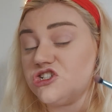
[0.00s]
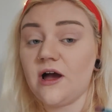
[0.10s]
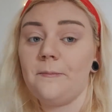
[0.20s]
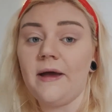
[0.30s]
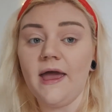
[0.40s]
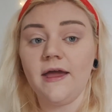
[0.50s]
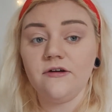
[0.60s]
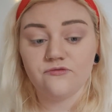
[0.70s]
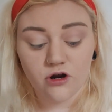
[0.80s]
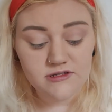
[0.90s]

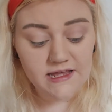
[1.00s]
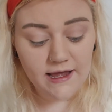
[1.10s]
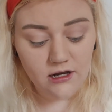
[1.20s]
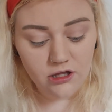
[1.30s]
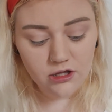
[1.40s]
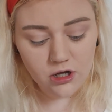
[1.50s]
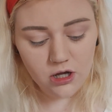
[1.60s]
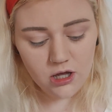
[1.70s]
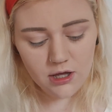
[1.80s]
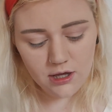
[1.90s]
champagne rosé look,
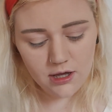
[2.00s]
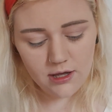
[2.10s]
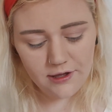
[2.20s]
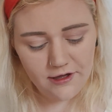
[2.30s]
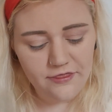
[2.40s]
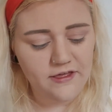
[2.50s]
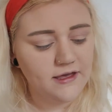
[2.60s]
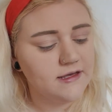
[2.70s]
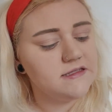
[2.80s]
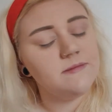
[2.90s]
I
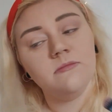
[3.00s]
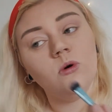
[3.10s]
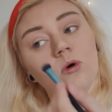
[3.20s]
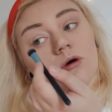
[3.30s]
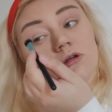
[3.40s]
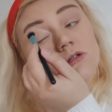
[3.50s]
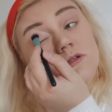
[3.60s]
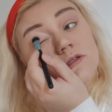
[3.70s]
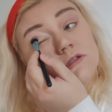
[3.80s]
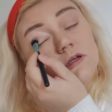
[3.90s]
think it is important.
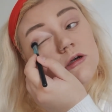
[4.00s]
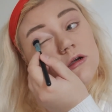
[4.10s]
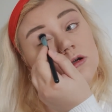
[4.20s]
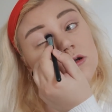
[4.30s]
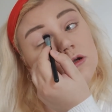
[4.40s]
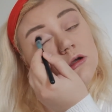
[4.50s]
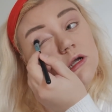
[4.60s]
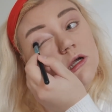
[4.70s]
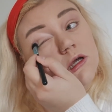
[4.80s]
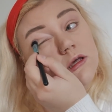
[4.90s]
So
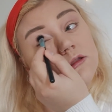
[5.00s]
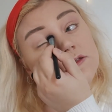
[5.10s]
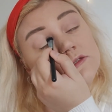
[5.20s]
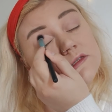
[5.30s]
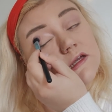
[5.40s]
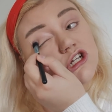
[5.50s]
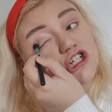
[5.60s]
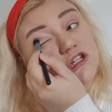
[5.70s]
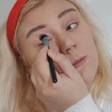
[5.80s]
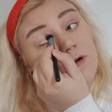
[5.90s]
this is a
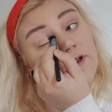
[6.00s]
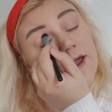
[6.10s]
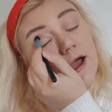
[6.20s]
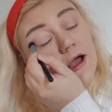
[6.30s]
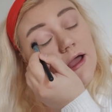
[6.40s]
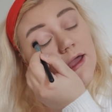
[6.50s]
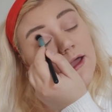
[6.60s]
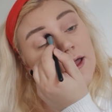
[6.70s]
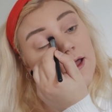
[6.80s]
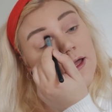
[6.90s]
shimmery eye,
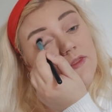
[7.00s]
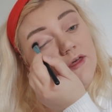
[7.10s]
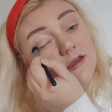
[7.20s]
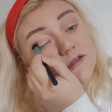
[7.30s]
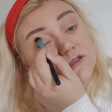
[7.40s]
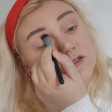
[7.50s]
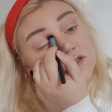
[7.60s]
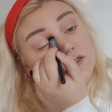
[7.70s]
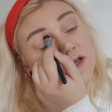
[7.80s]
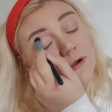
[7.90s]
and that is
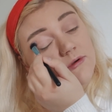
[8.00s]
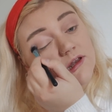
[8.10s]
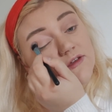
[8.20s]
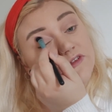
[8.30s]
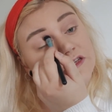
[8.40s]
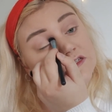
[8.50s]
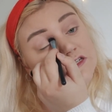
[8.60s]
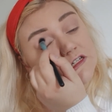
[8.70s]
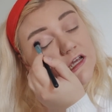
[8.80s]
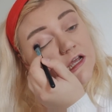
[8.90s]
just how we live
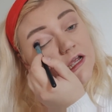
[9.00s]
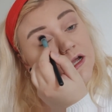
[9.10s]
today.